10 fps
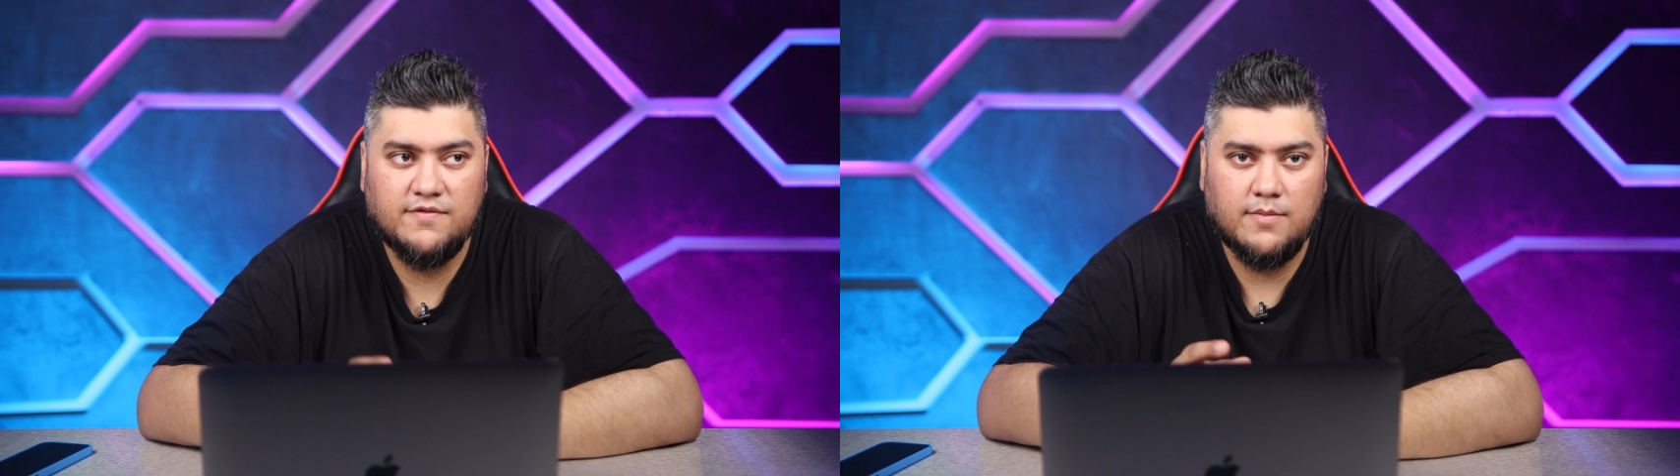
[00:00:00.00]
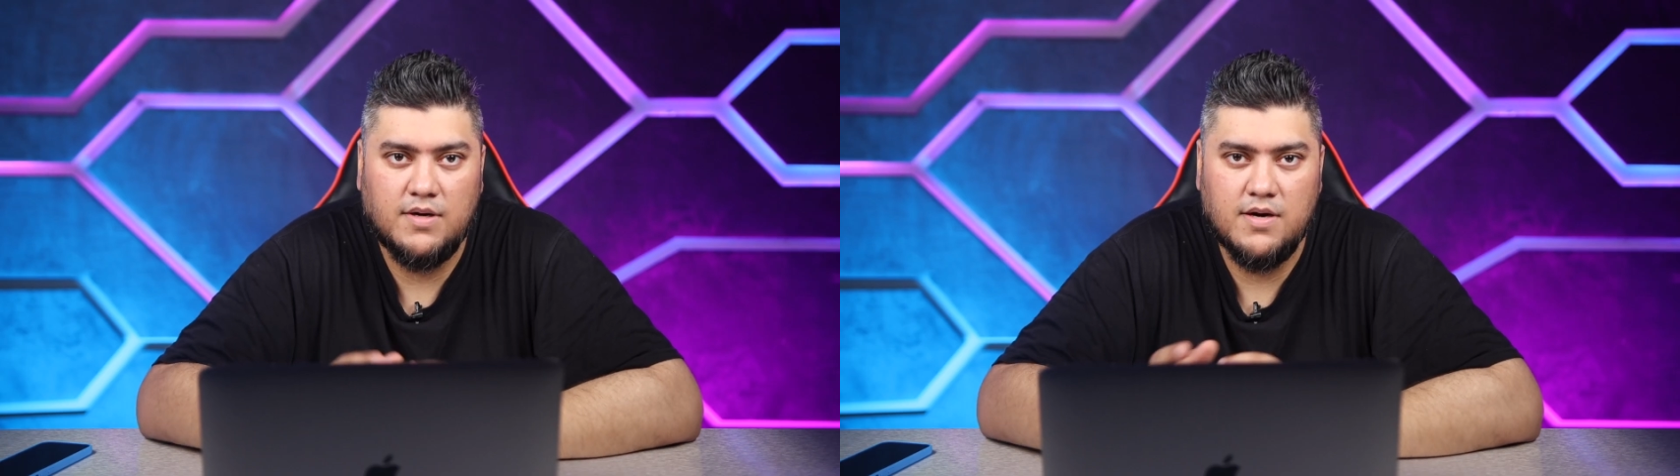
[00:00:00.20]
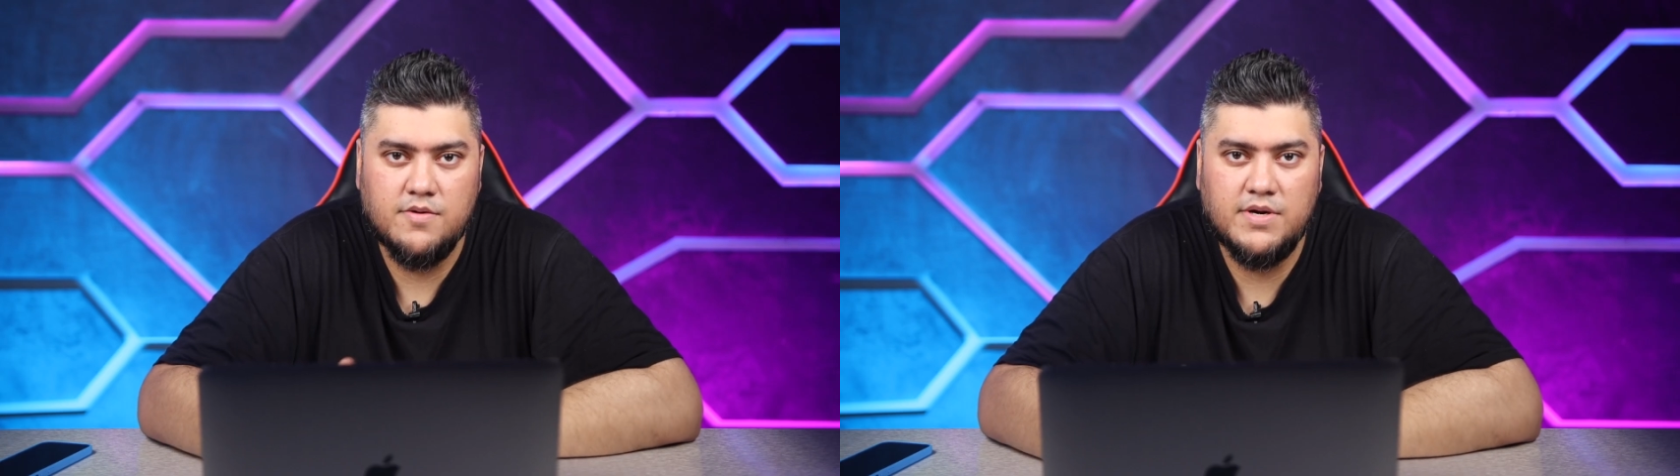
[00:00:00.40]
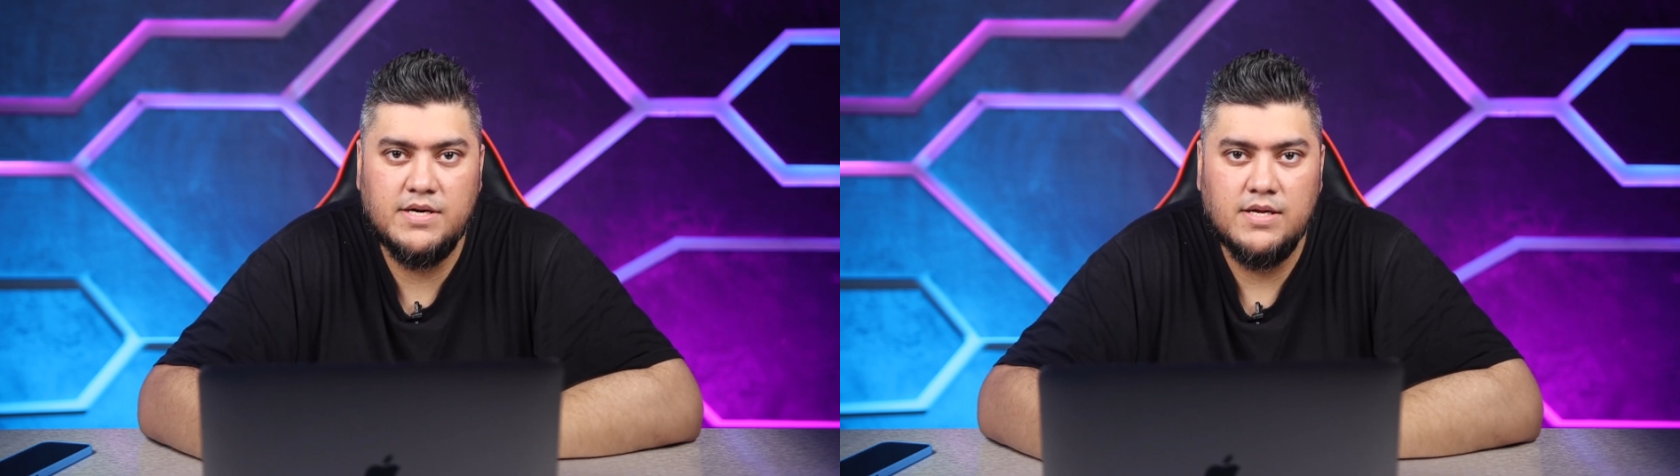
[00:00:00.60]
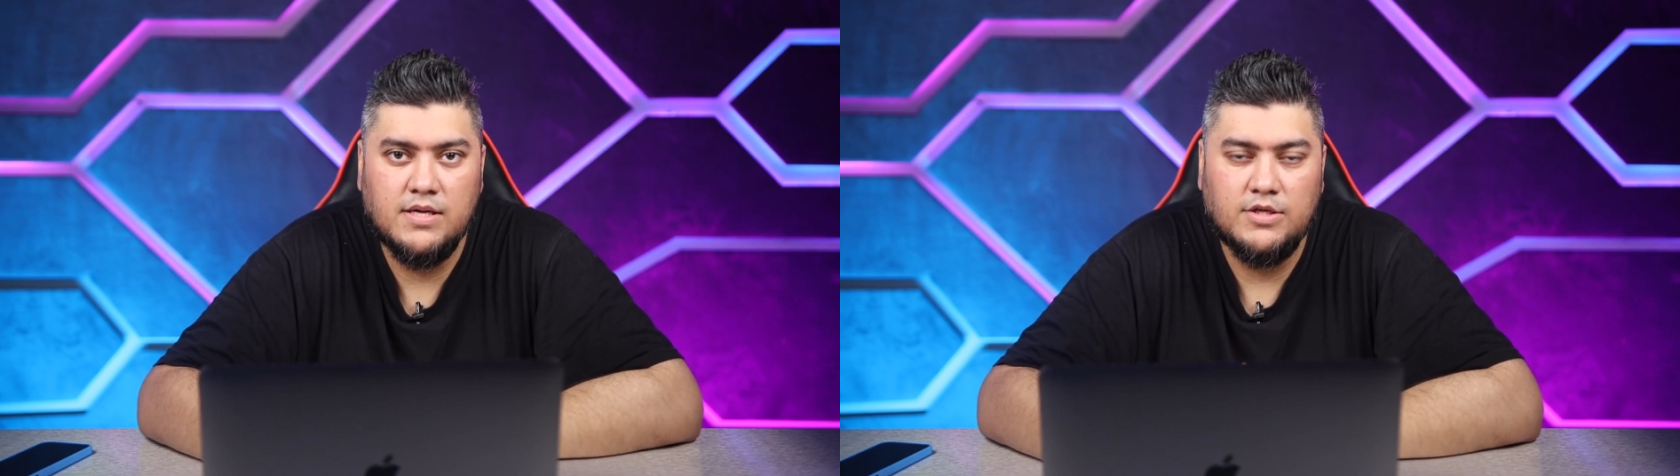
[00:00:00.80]
from
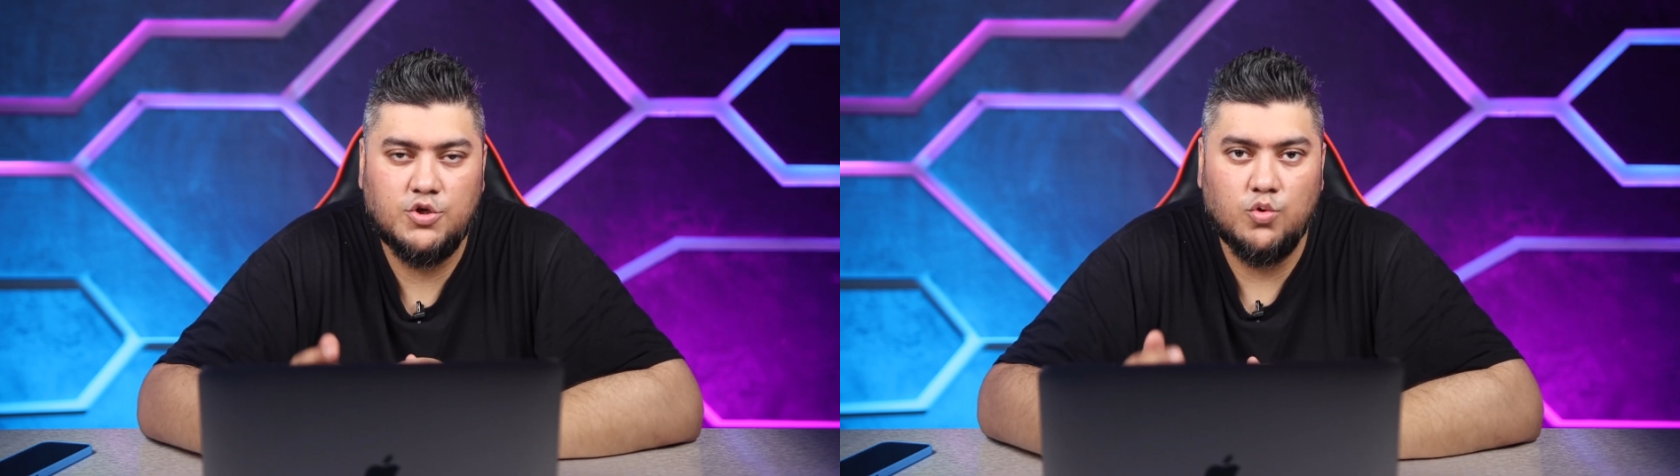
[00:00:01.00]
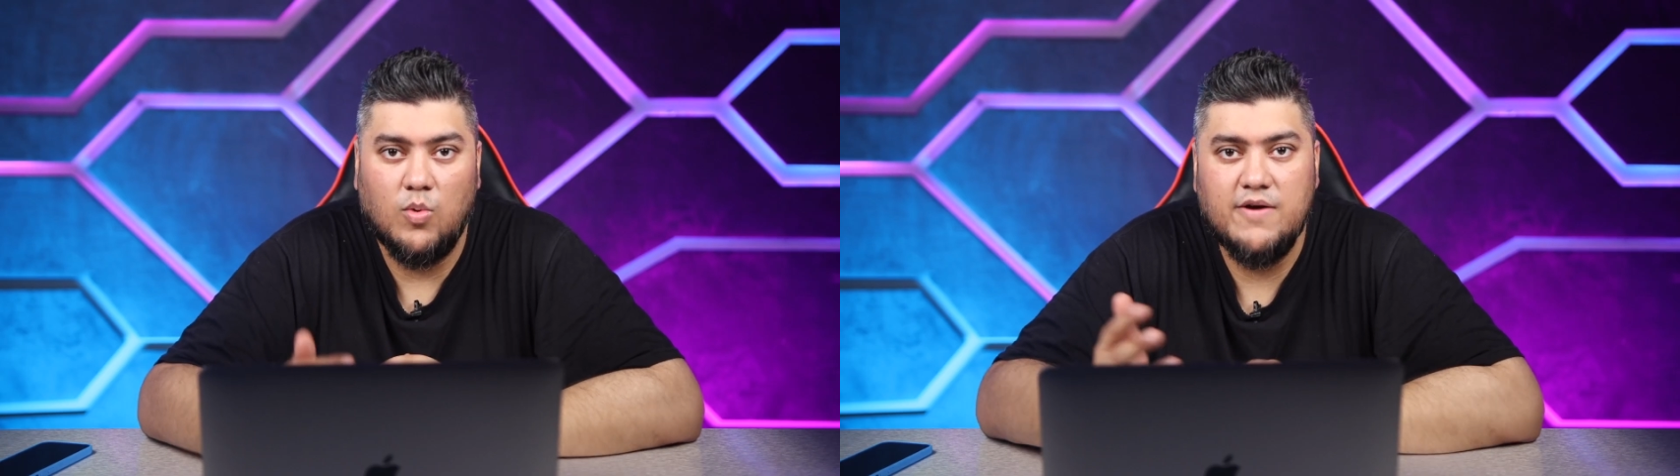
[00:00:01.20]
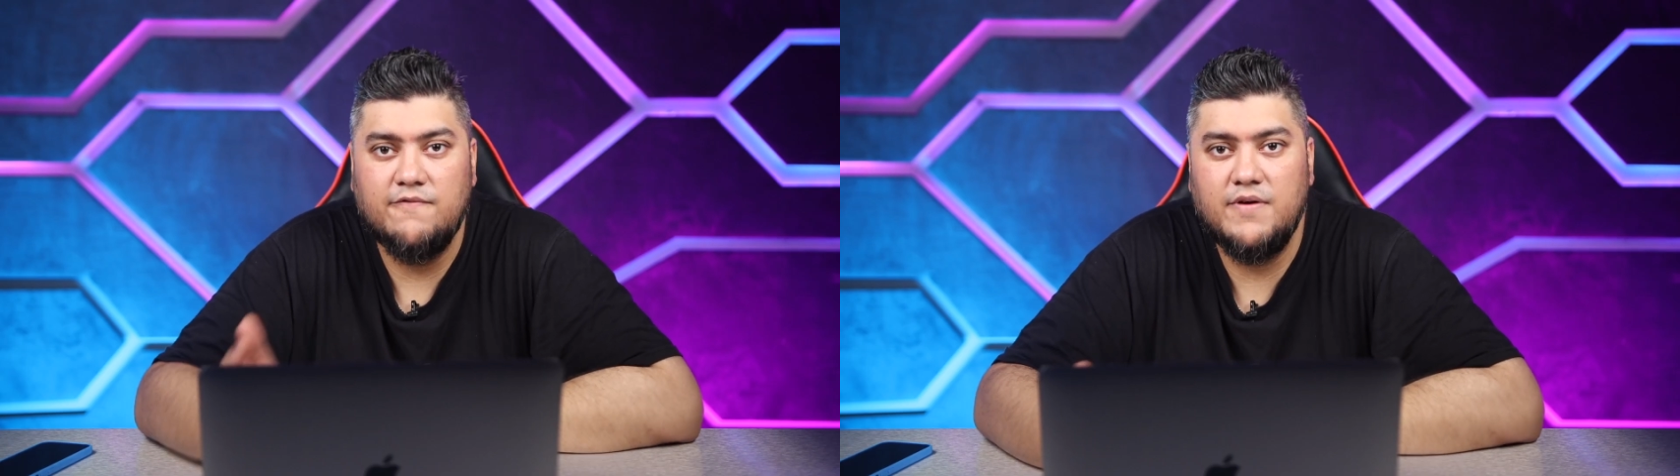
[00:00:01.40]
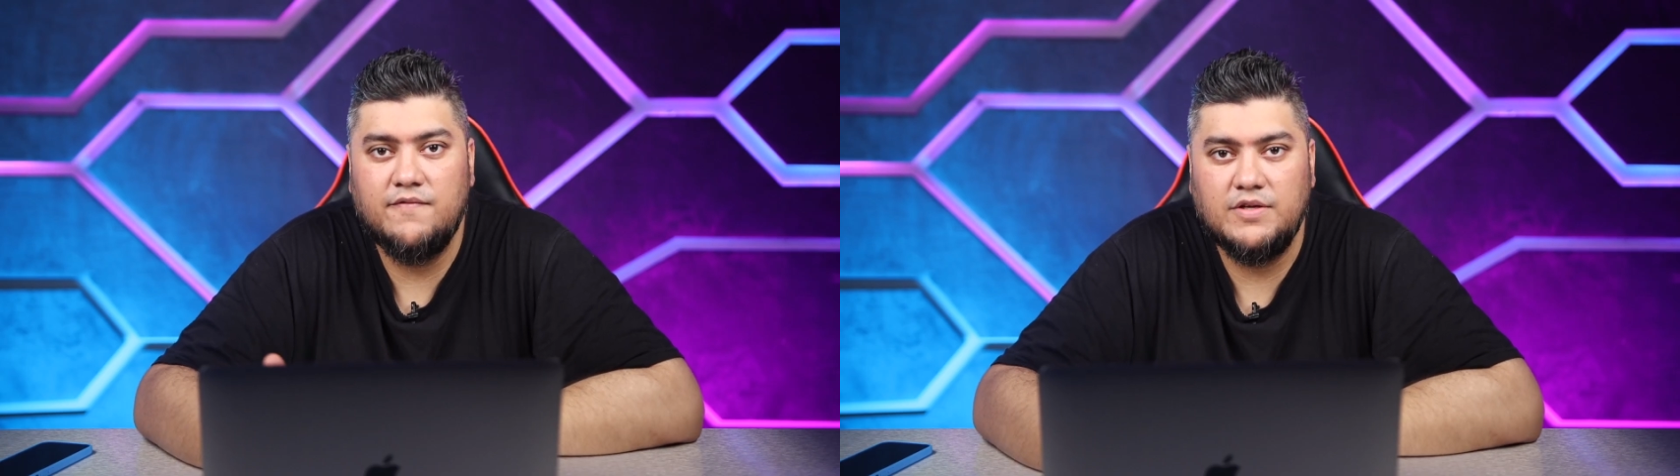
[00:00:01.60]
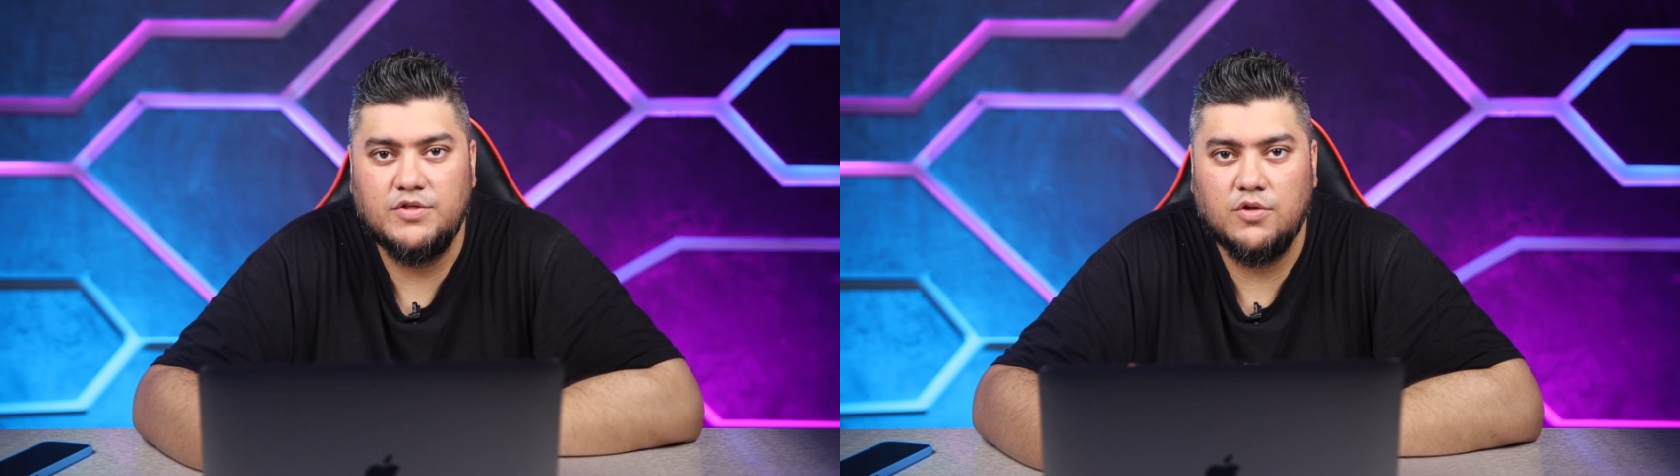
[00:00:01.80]
100 to 150.